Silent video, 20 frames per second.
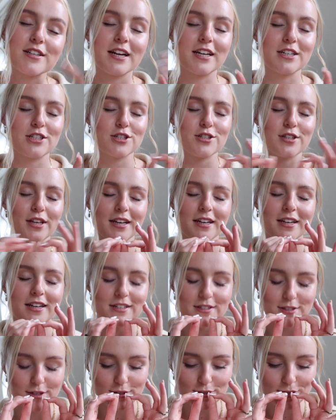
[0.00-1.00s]
and I just think it
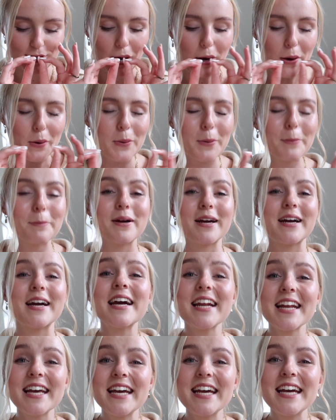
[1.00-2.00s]
is so
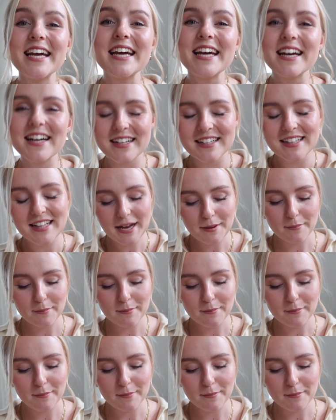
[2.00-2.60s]
pretty.